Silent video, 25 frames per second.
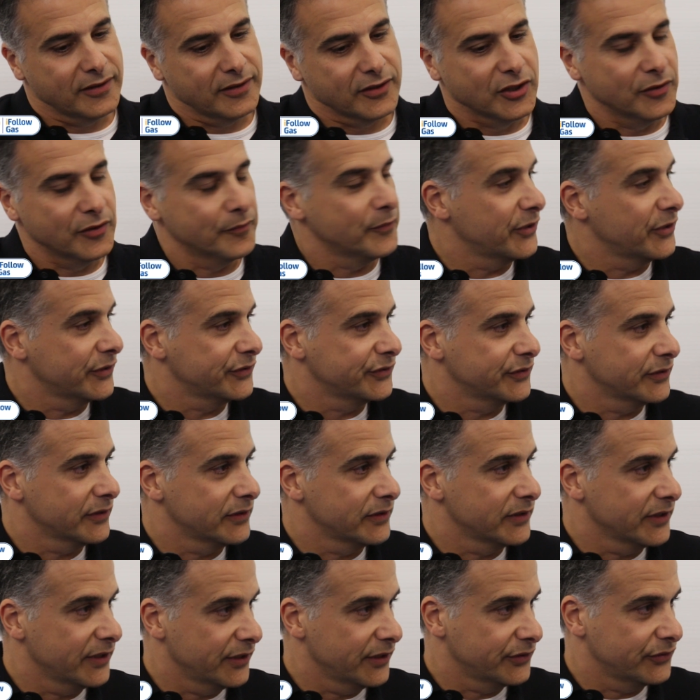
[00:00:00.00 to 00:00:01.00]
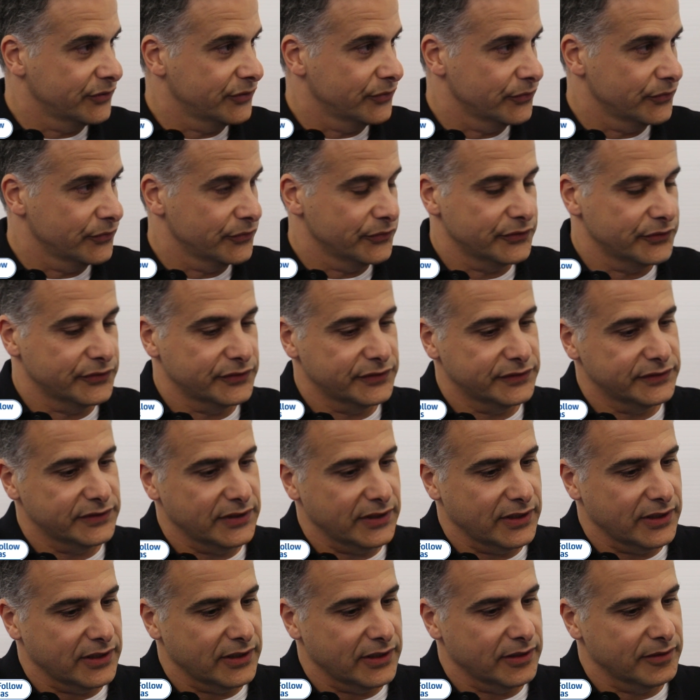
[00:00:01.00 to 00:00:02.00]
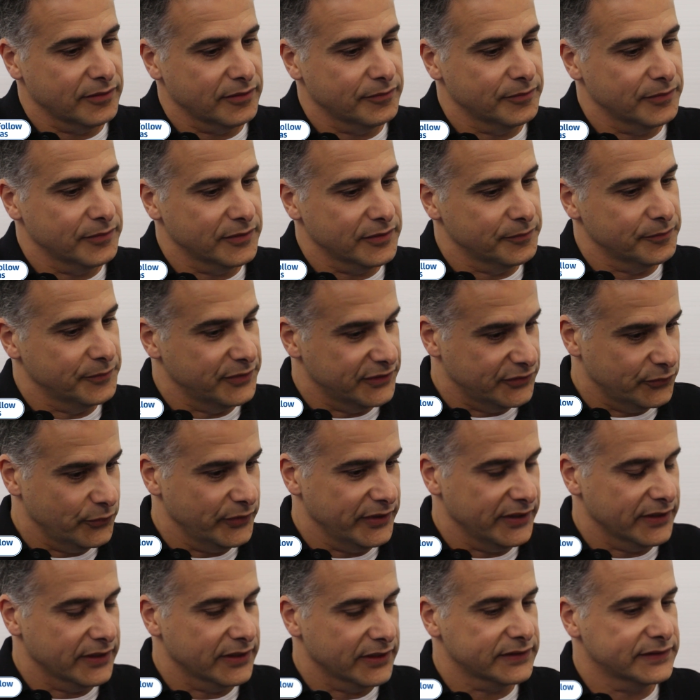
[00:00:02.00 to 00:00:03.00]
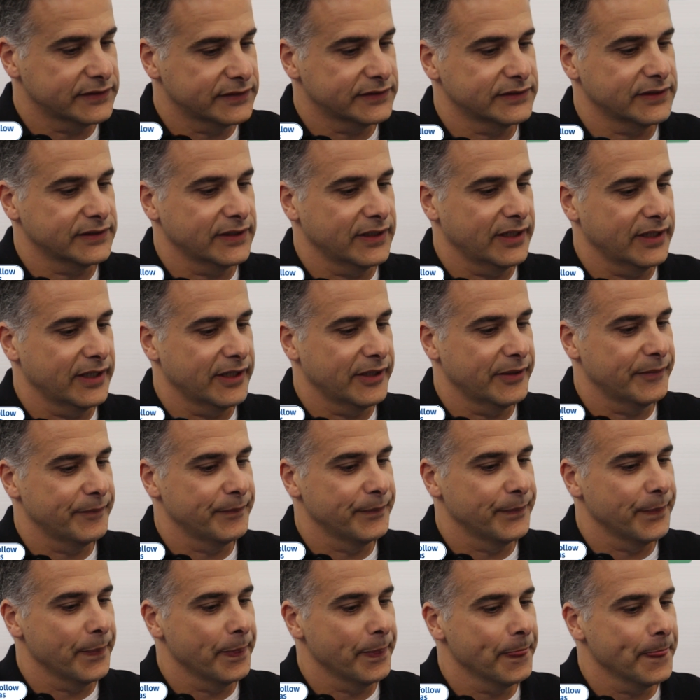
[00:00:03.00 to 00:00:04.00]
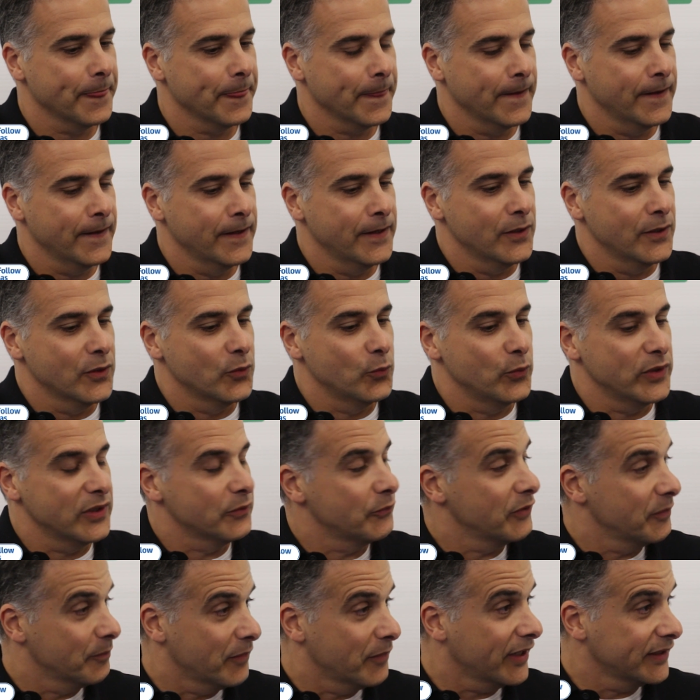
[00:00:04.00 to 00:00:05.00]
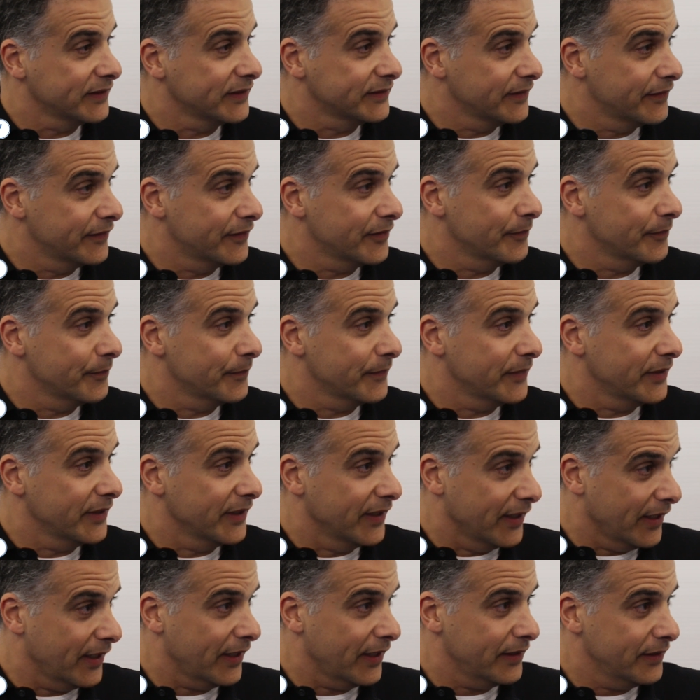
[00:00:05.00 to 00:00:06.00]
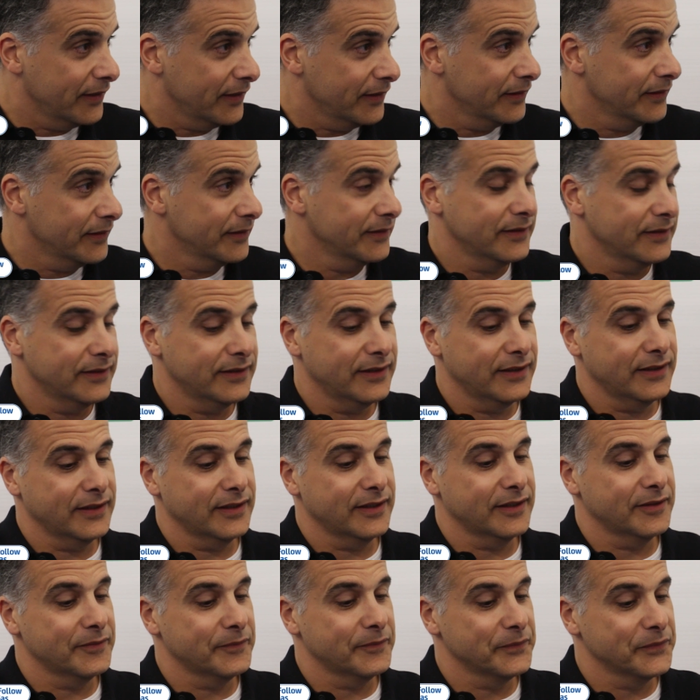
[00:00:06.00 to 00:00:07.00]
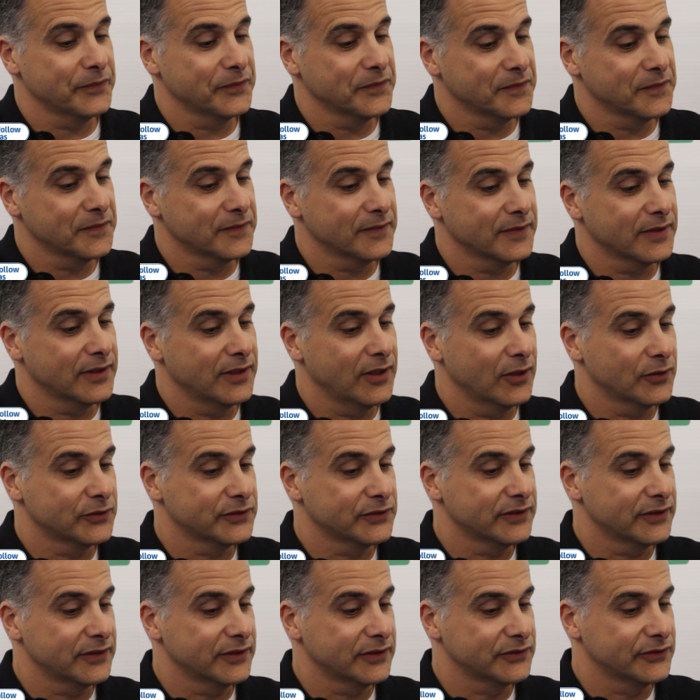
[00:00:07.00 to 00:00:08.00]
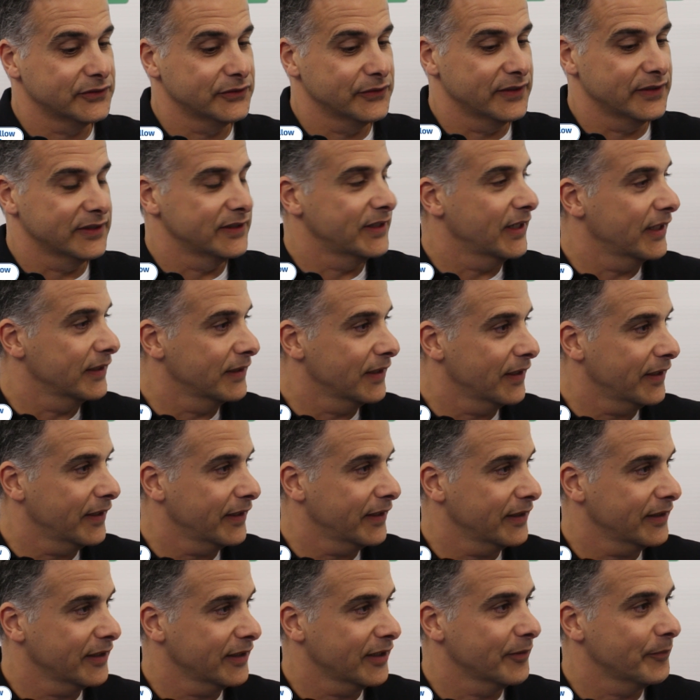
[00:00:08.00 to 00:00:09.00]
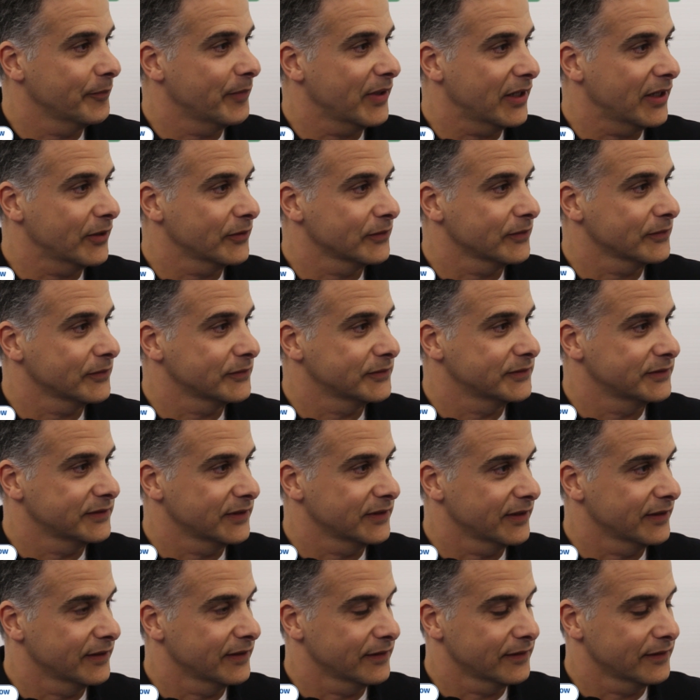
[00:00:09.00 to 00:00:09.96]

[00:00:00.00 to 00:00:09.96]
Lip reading: commercial issues between us. We reminded them again, closer to the deadline, about